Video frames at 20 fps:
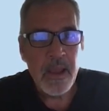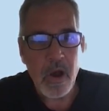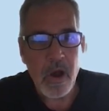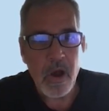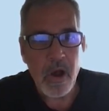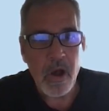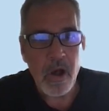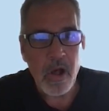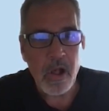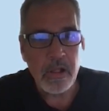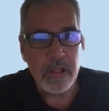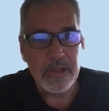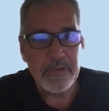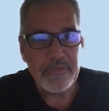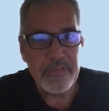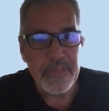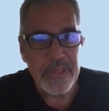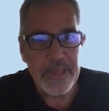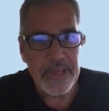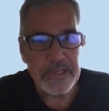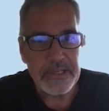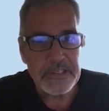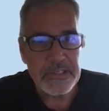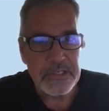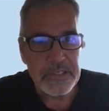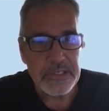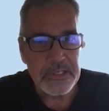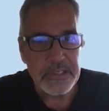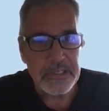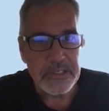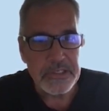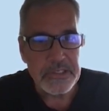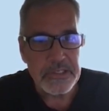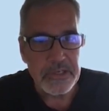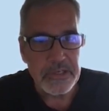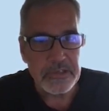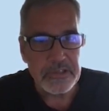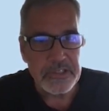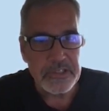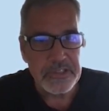All of this is,
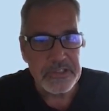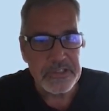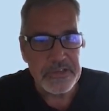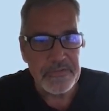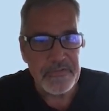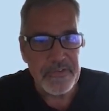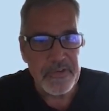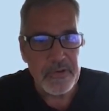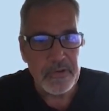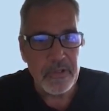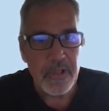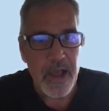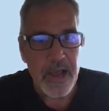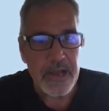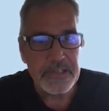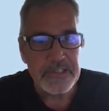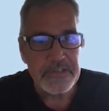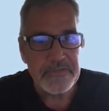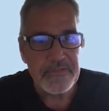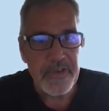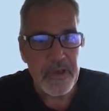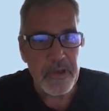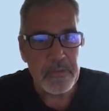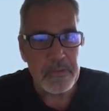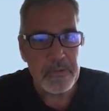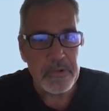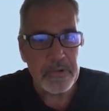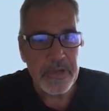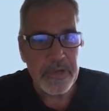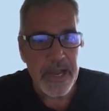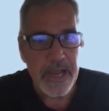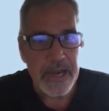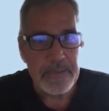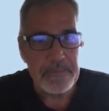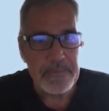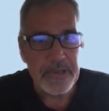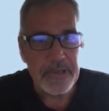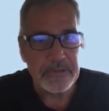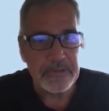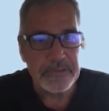there's just a few lots available, kind of
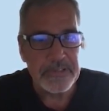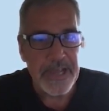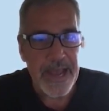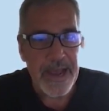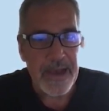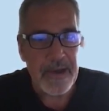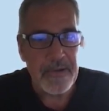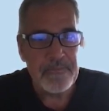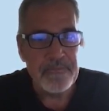built out.